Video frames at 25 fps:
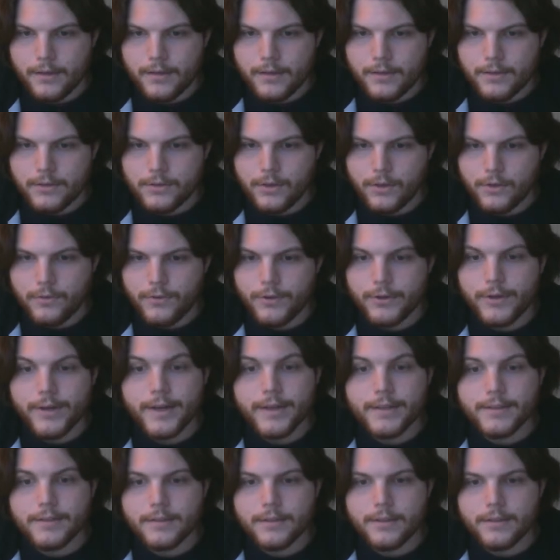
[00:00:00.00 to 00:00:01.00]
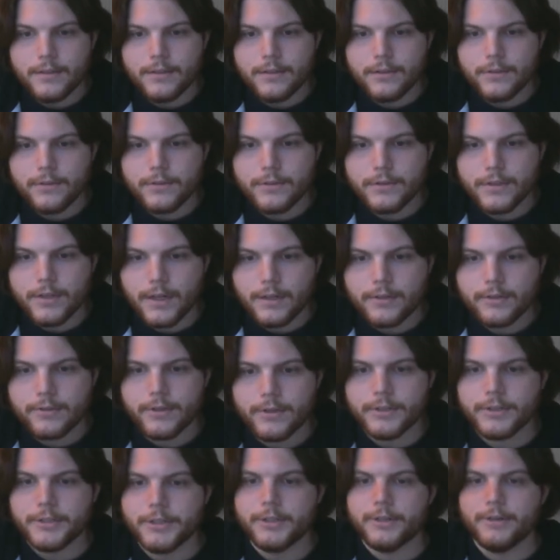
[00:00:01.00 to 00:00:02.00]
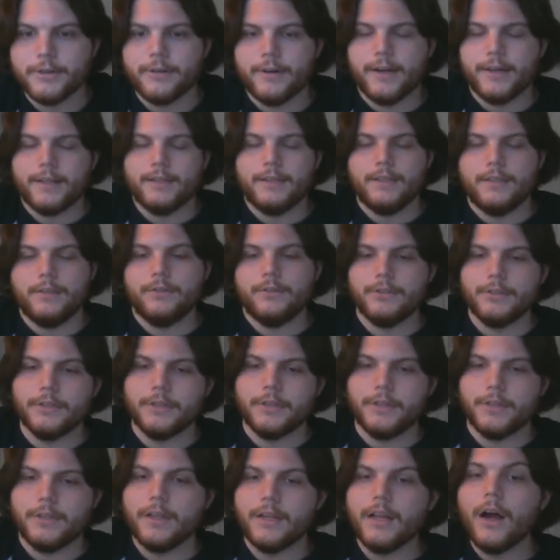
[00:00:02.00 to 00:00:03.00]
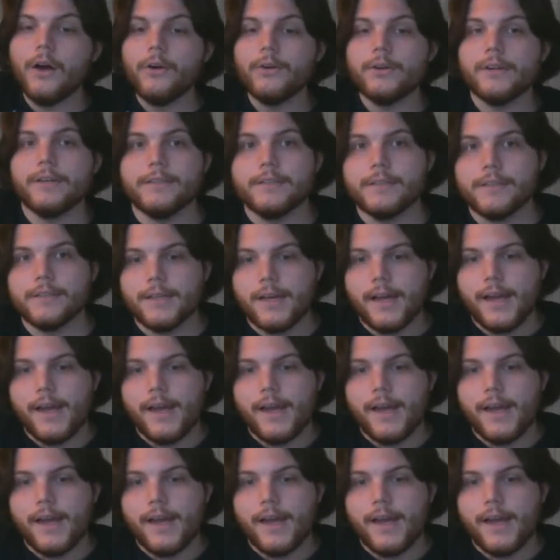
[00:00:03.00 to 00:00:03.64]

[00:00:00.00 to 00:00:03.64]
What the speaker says: So if you guys did the Lewis dot structure correctly, you should notice